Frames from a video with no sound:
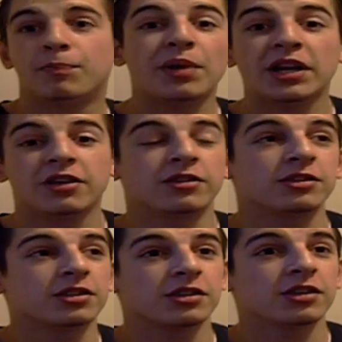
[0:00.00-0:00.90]

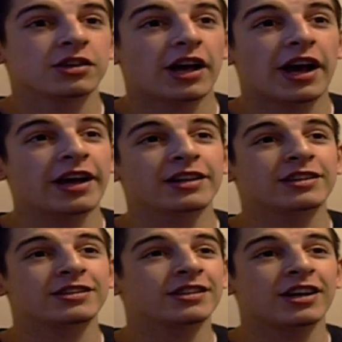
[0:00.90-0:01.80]
billions.
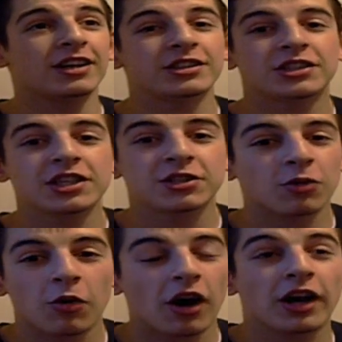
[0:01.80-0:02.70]
And
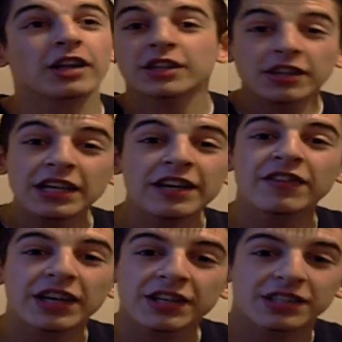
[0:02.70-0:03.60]
she's... I didn't
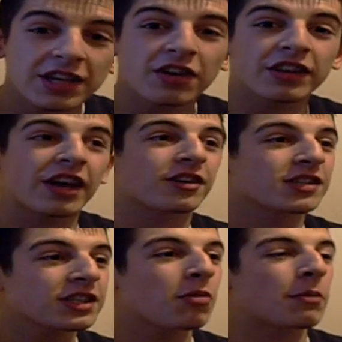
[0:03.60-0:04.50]
even get to see her there. I
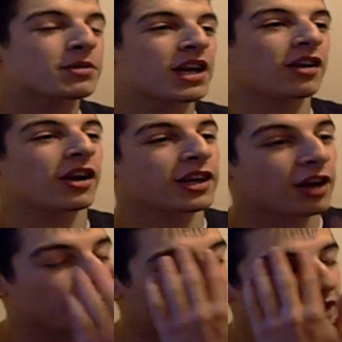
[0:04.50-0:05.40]
was so upset,
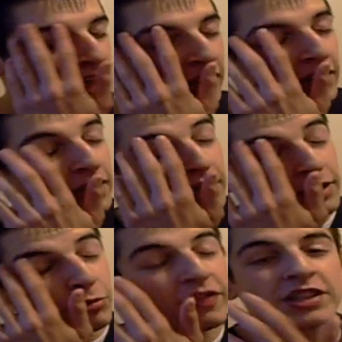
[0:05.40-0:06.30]
like, you know. But
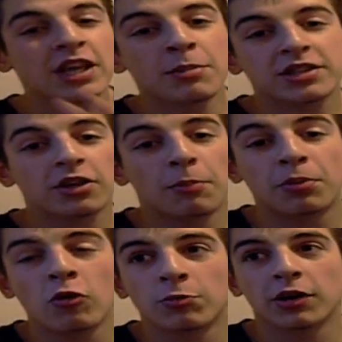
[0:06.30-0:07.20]
within 10 minutes, I
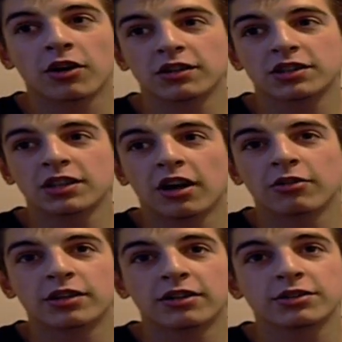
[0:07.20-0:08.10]
got bored because, you
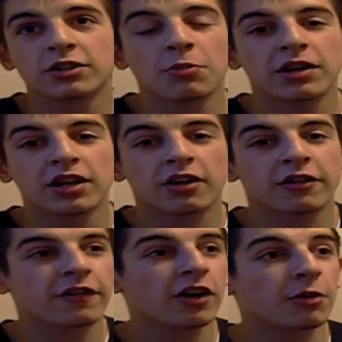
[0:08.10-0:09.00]
know, there was nobody I
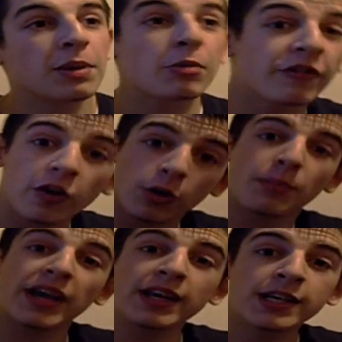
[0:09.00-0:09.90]
could follow. People
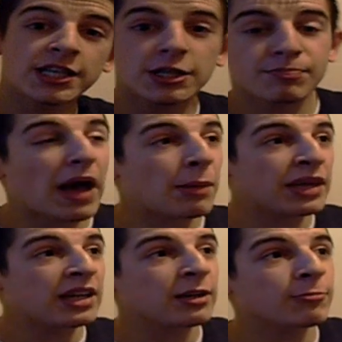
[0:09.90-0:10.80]
follow me,
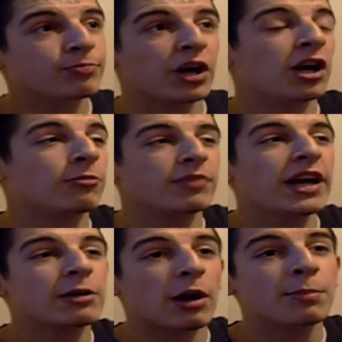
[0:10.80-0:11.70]
spamming. But
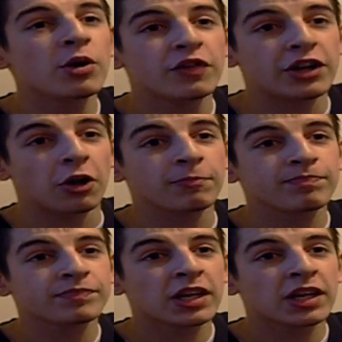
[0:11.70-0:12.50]
anyway, moving on.